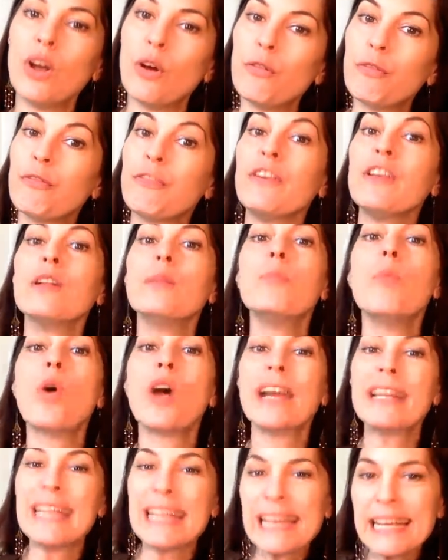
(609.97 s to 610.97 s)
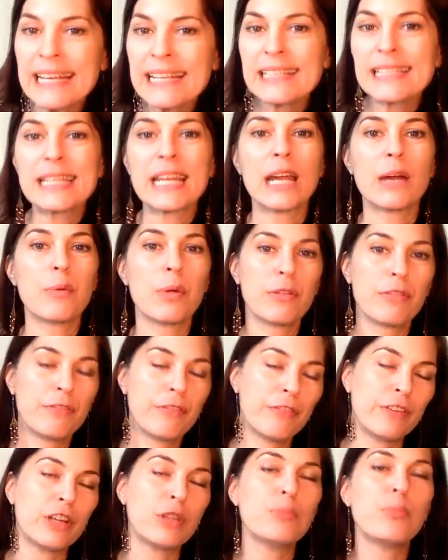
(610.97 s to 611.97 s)
feel more at ease there. We
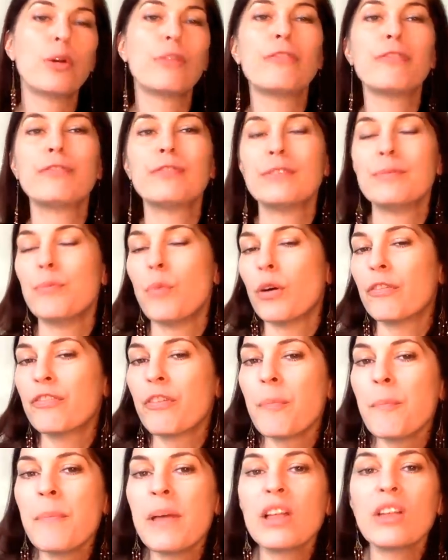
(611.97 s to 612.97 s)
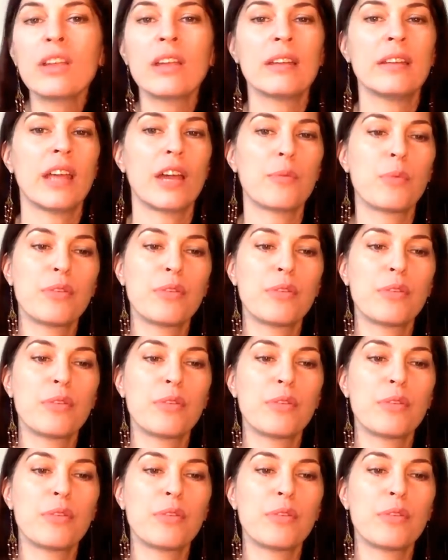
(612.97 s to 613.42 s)
feel more familiar there.